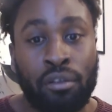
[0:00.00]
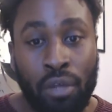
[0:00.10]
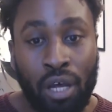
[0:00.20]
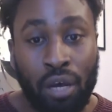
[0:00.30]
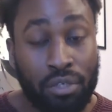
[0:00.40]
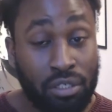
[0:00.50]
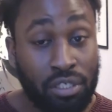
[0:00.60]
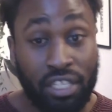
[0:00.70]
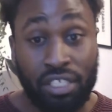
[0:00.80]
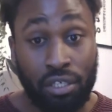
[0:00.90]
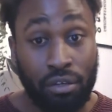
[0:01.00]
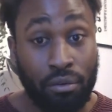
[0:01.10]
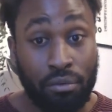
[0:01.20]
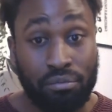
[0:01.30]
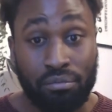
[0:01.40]
I would suggest
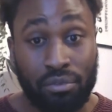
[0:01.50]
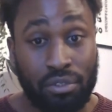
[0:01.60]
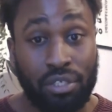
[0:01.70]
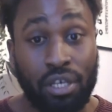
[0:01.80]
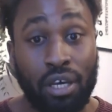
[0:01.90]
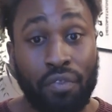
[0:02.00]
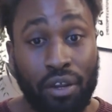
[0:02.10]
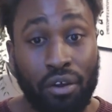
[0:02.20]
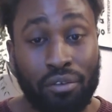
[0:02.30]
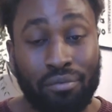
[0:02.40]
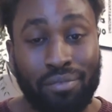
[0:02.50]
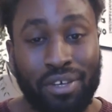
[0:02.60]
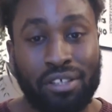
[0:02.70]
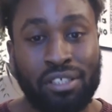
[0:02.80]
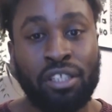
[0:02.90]
you turn that on
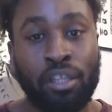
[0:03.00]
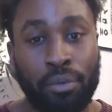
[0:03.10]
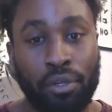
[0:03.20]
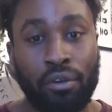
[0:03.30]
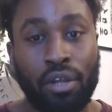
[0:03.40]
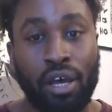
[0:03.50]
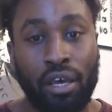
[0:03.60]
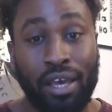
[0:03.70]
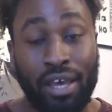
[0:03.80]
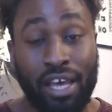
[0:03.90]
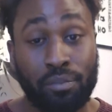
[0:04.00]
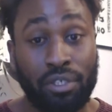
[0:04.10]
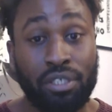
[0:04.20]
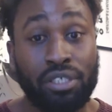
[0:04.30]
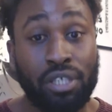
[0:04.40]
because the blue light has
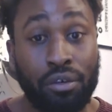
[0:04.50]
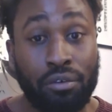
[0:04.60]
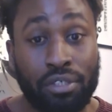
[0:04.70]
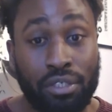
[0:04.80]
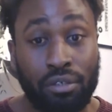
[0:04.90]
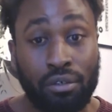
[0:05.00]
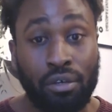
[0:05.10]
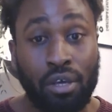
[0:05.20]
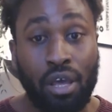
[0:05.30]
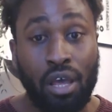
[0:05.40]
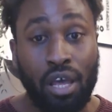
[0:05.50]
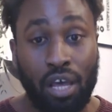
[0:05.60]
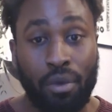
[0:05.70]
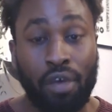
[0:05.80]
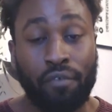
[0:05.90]
been shown to
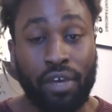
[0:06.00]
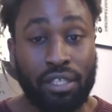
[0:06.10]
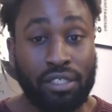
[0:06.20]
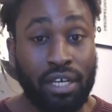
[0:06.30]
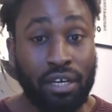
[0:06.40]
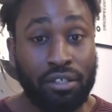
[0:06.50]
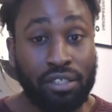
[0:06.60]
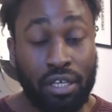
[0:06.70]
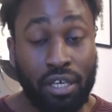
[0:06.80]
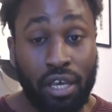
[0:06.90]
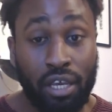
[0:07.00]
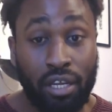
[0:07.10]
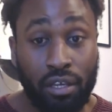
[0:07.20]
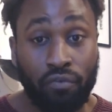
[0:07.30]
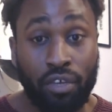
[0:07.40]
affect our
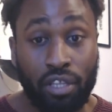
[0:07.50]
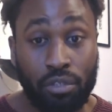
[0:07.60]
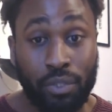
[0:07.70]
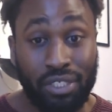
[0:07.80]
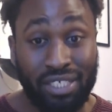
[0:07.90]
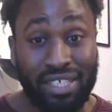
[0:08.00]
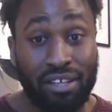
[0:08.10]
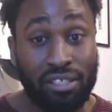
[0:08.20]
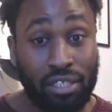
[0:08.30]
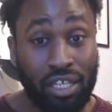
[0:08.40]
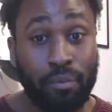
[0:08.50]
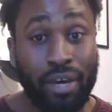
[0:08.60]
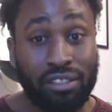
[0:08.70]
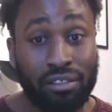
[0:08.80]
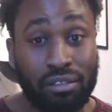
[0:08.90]
circadian rhythm, which is our sleep
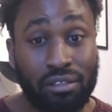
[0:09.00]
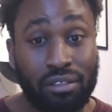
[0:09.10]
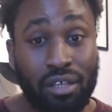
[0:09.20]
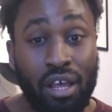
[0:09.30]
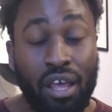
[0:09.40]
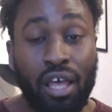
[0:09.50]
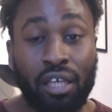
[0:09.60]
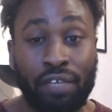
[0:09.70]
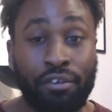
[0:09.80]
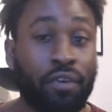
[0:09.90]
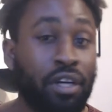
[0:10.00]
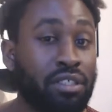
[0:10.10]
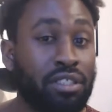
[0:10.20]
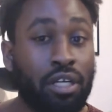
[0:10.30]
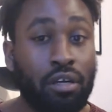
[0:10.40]
patterns. So if you find
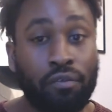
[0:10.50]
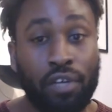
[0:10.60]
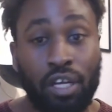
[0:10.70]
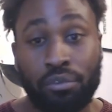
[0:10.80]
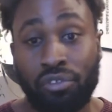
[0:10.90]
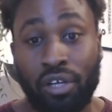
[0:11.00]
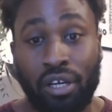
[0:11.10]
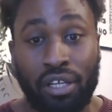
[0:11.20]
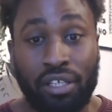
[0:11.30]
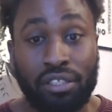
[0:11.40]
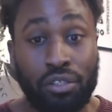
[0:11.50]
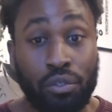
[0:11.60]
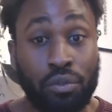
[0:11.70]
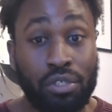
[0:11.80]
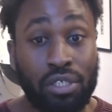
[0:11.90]
yourself struggling
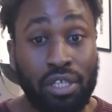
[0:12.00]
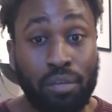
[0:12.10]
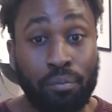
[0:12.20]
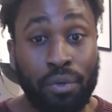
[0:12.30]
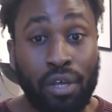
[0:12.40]
to sleep,